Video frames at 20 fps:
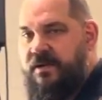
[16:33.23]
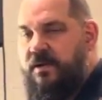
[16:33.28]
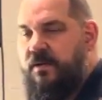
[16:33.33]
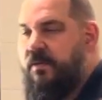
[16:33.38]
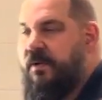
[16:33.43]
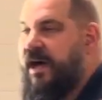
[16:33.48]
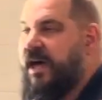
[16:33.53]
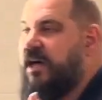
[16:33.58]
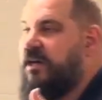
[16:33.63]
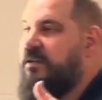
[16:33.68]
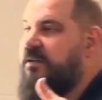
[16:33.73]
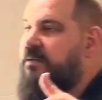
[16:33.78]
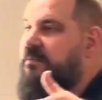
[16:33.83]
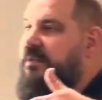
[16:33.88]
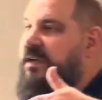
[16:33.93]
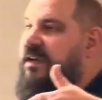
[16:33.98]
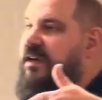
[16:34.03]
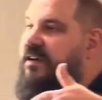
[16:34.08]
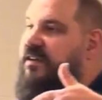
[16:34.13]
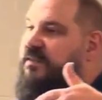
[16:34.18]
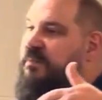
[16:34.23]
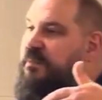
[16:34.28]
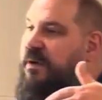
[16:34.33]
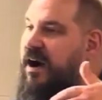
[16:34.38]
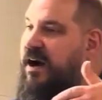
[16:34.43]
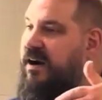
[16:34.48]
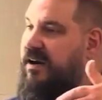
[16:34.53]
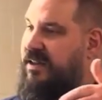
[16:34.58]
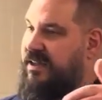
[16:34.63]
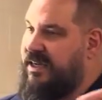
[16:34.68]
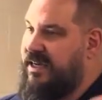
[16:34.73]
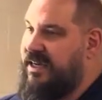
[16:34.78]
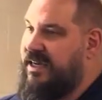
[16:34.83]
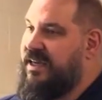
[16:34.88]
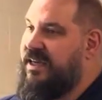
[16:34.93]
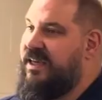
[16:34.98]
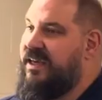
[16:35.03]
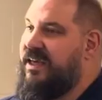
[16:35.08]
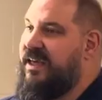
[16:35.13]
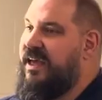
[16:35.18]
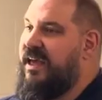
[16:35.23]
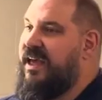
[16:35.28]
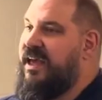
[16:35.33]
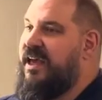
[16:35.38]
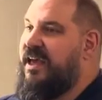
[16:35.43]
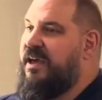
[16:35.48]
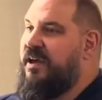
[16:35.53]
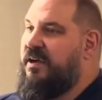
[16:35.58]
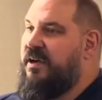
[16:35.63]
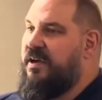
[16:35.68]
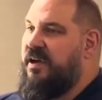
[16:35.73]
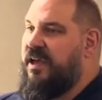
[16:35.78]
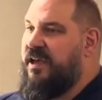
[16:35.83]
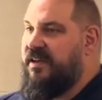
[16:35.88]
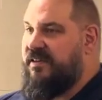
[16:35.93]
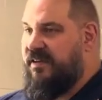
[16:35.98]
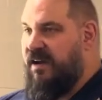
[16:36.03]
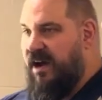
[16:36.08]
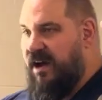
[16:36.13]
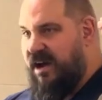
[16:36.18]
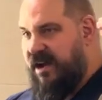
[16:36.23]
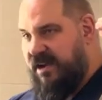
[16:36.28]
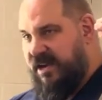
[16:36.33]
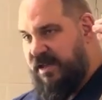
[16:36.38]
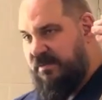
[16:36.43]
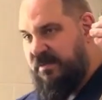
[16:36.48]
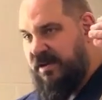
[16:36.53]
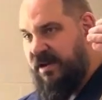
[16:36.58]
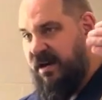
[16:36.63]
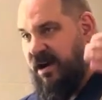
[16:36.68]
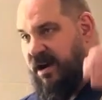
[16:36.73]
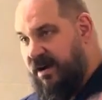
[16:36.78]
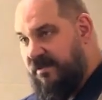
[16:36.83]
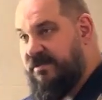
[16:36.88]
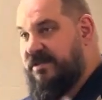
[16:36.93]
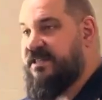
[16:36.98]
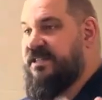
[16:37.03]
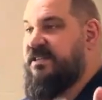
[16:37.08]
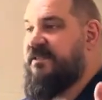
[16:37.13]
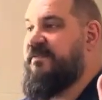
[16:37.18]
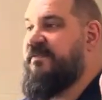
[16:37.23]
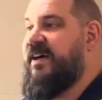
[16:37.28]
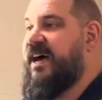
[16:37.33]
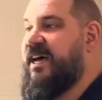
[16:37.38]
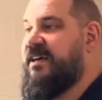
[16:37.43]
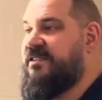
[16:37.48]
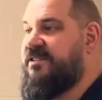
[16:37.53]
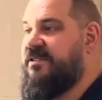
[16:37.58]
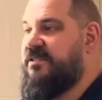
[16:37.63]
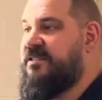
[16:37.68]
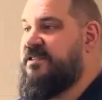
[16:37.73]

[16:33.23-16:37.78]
Well, because barley can be harvested faster.